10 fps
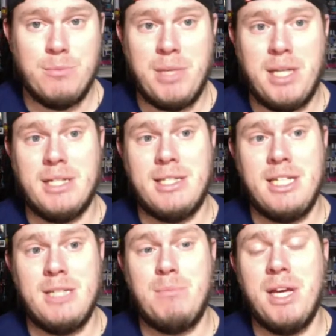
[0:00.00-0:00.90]
because
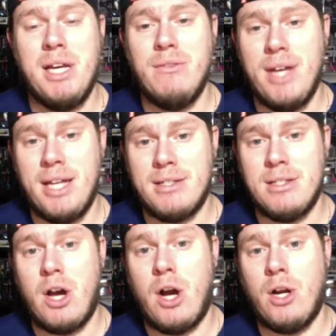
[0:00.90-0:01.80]
these big
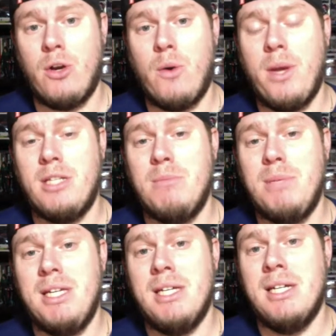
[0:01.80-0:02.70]
events are going to
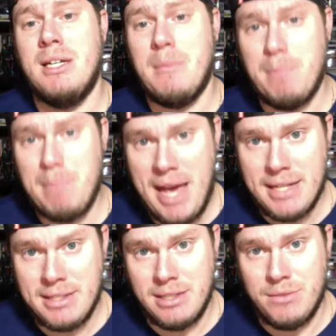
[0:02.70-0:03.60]
be
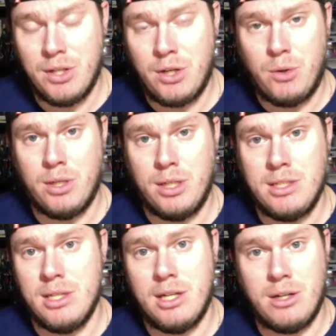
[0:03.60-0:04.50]
massive according
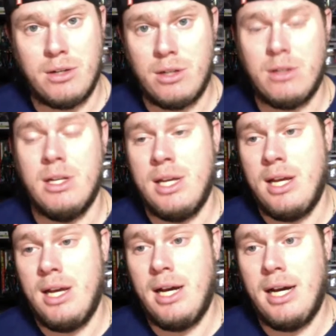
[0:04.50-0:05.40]
to their
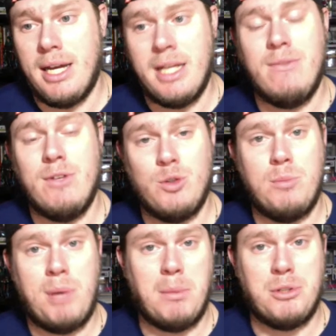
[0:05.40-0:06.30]
individual
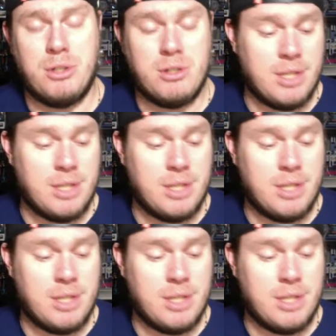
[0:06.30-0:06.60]
publishers.